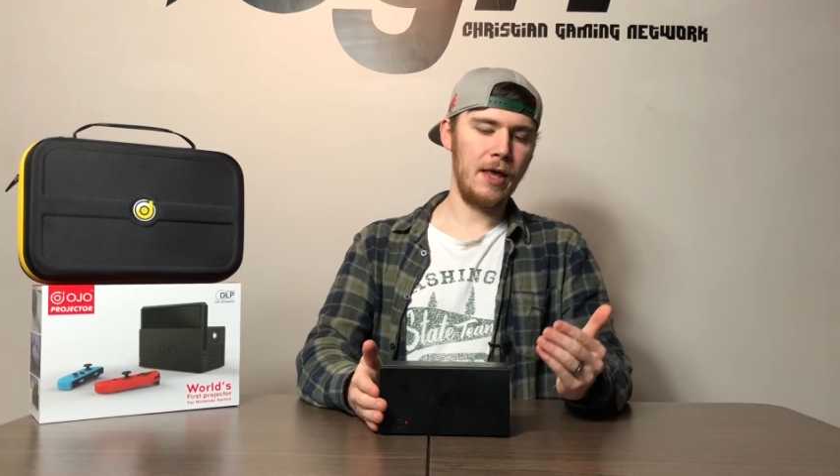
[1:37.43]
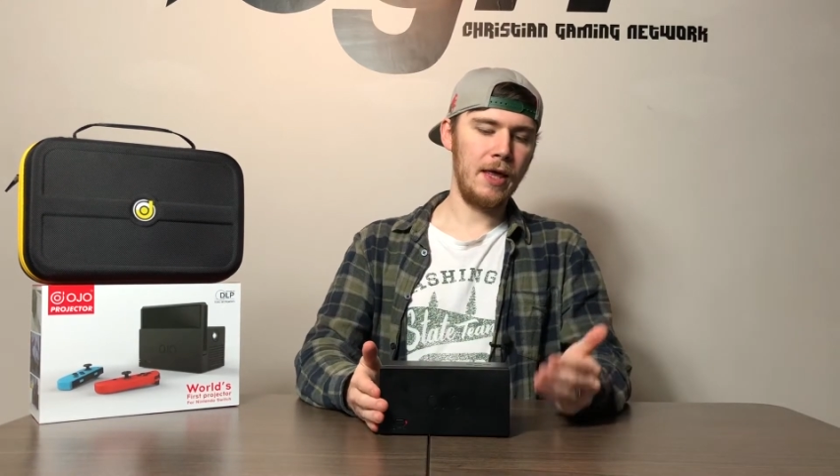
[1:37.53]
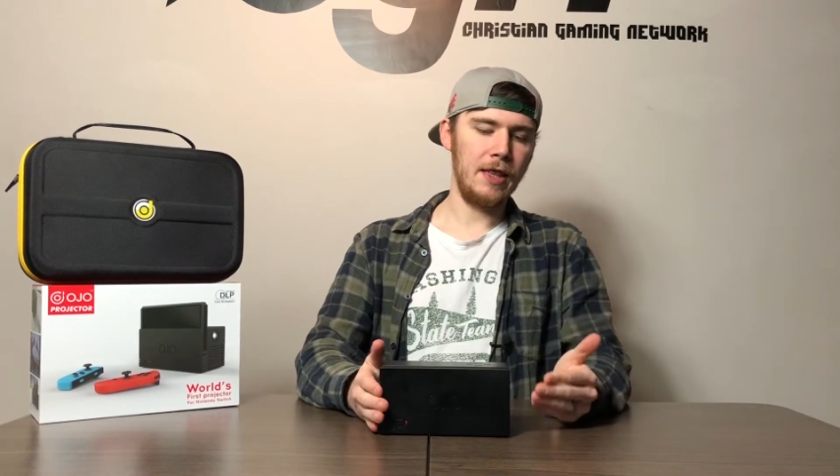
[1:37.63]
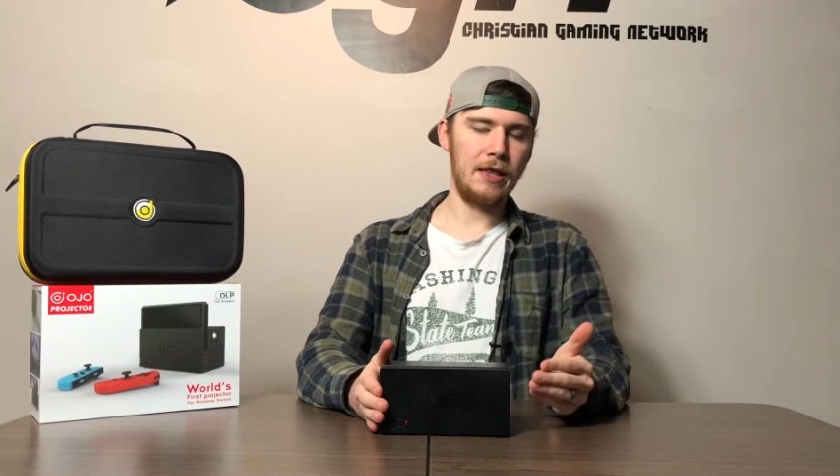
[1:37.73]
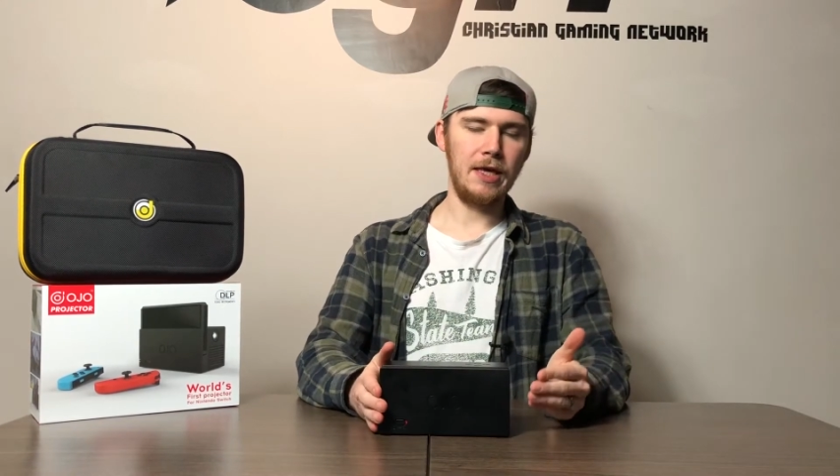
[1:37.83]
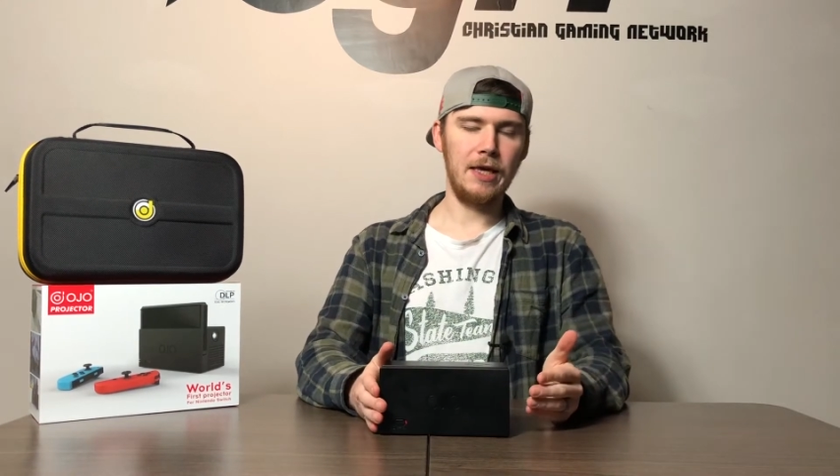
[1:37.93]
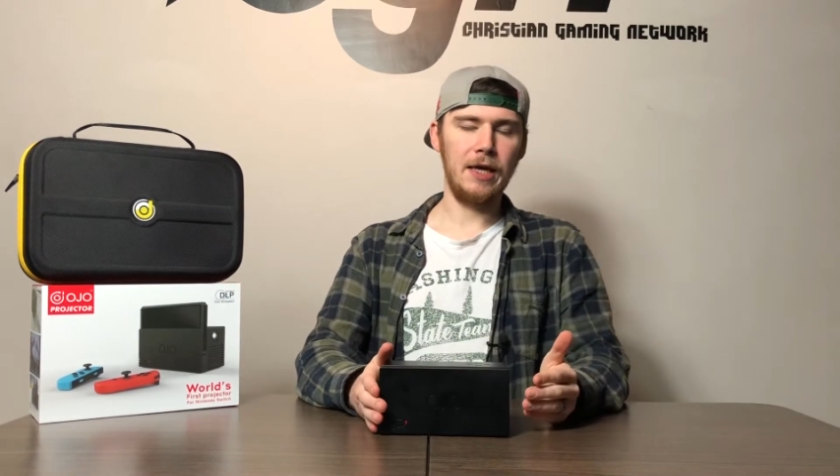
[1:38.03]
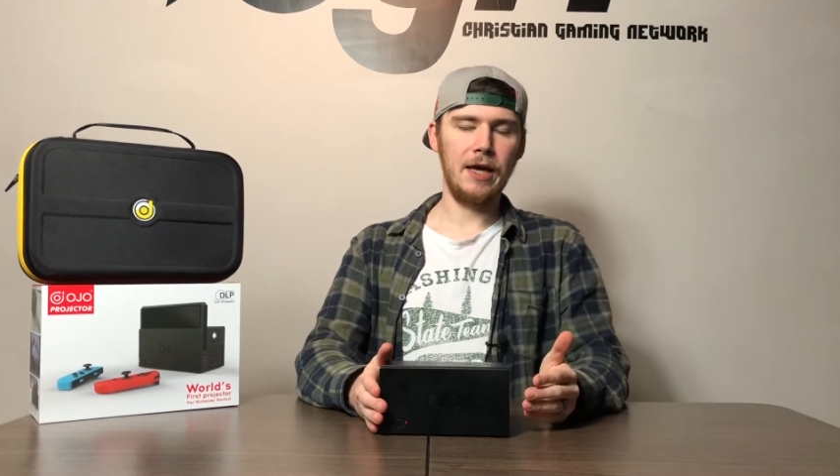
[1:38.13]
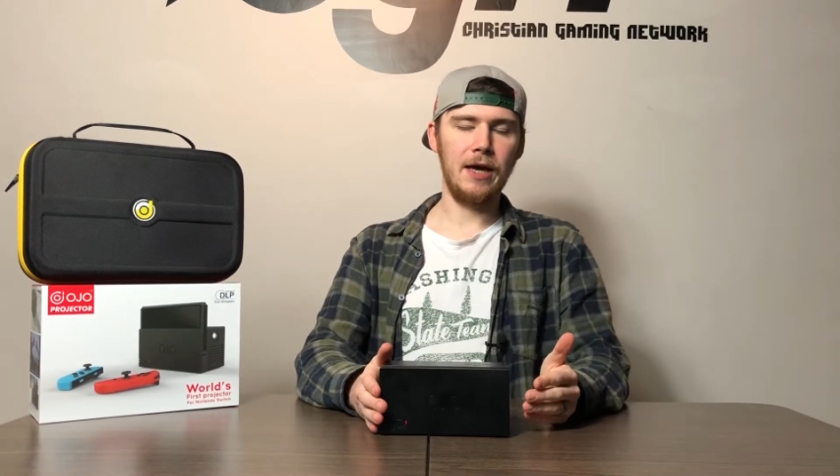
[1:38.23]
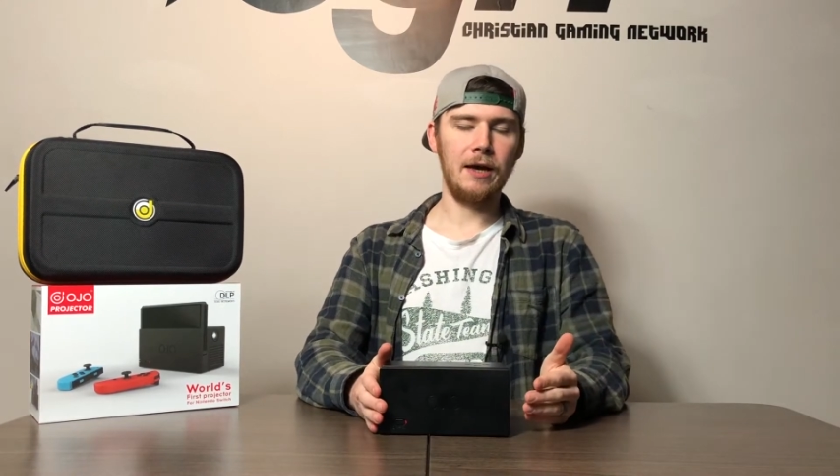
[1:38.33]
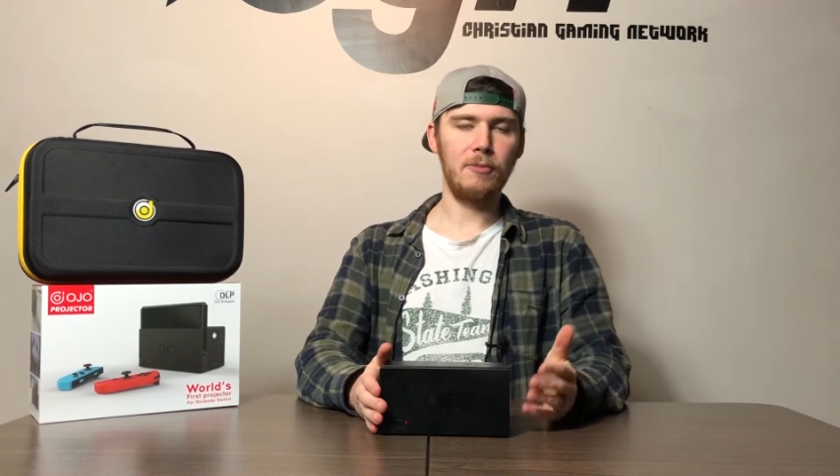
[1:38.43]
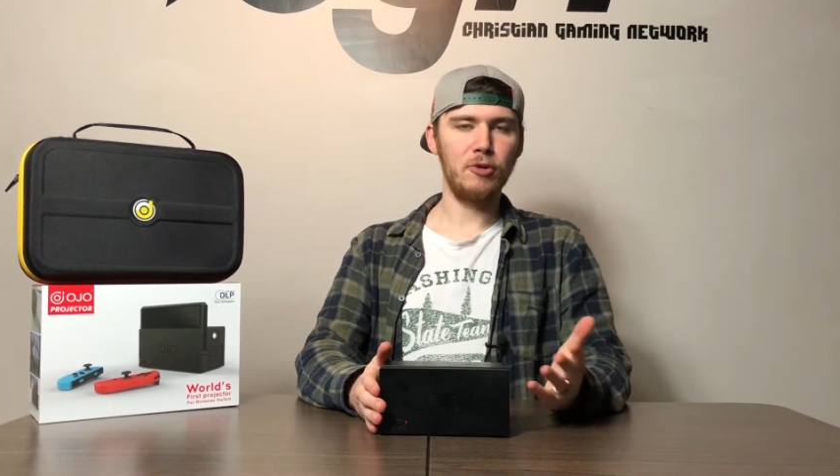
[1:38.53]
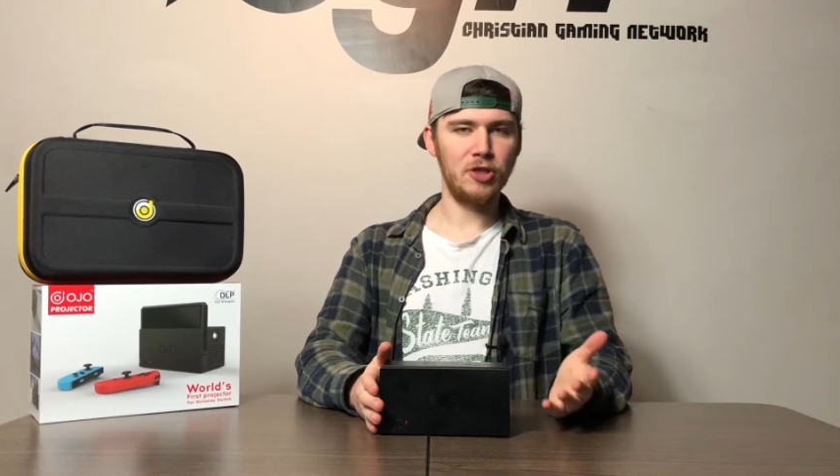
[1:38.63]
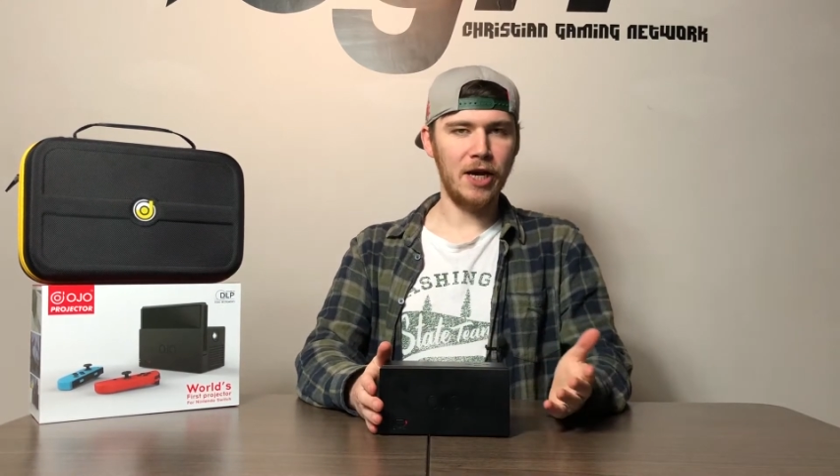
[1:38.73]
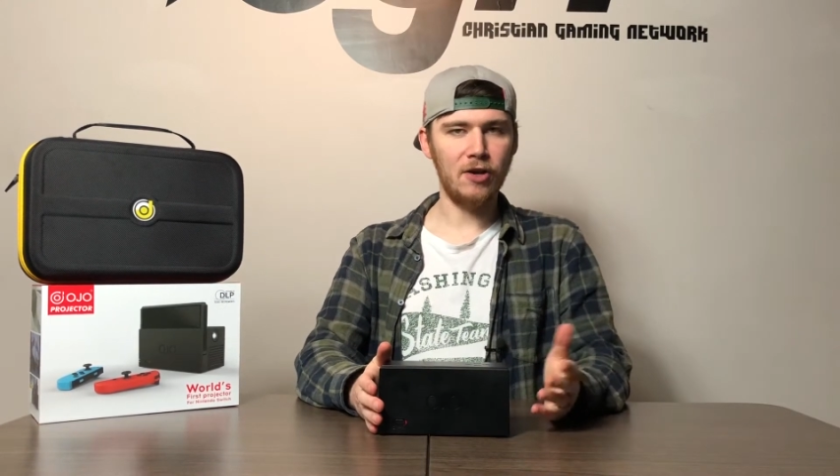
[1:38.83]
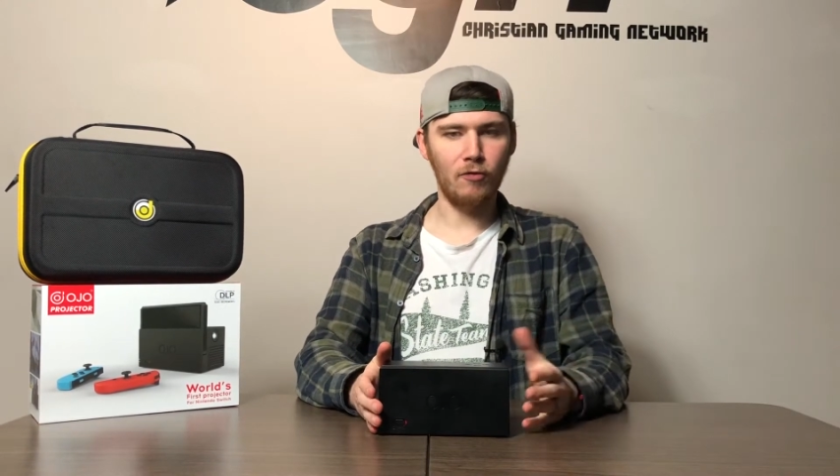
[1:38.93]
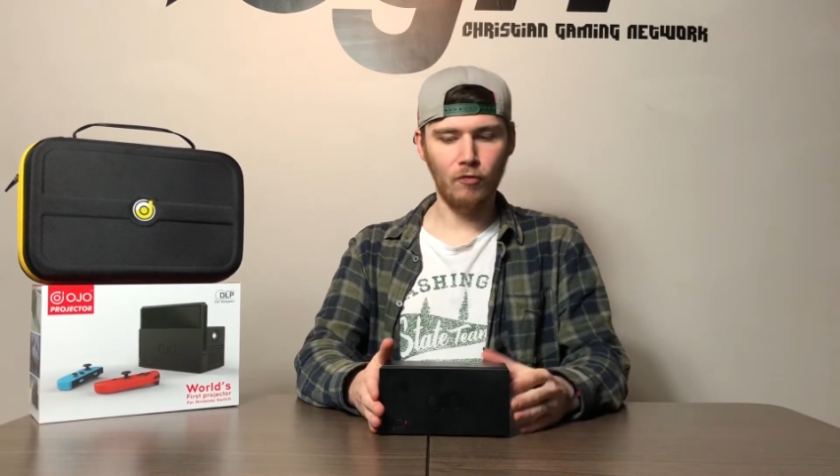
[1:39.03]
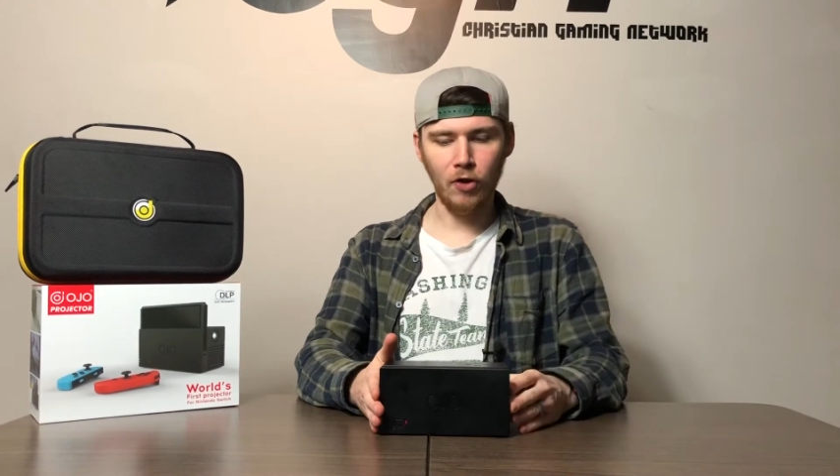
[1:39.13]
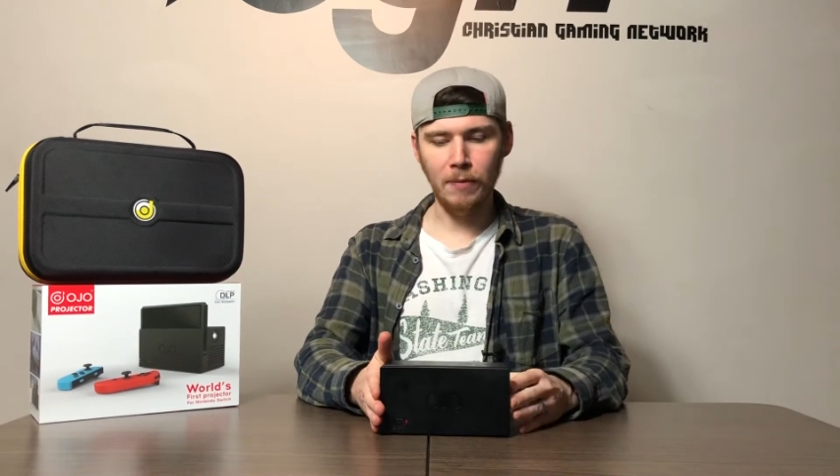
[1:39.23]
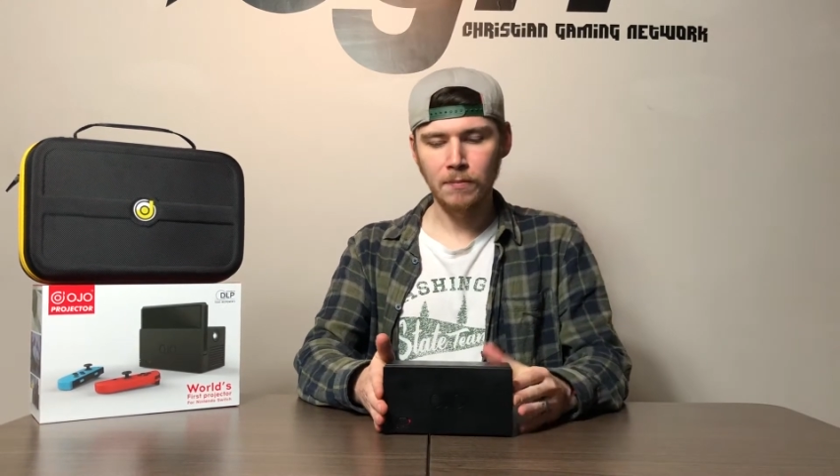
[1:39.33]
the projector
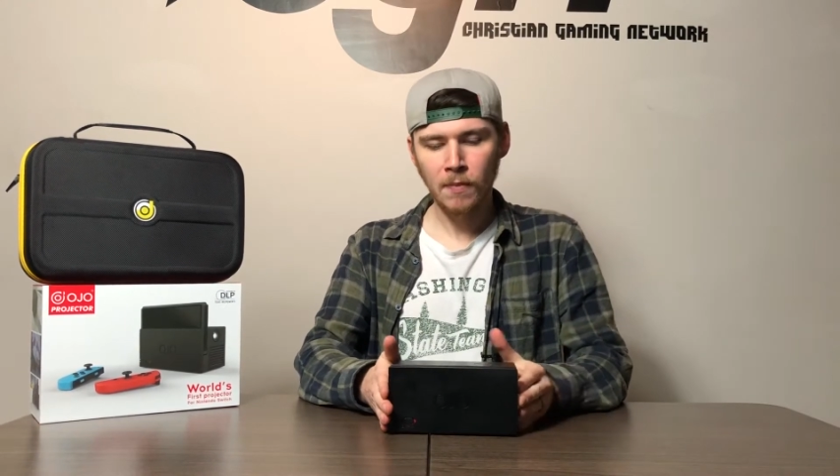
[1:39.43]
running.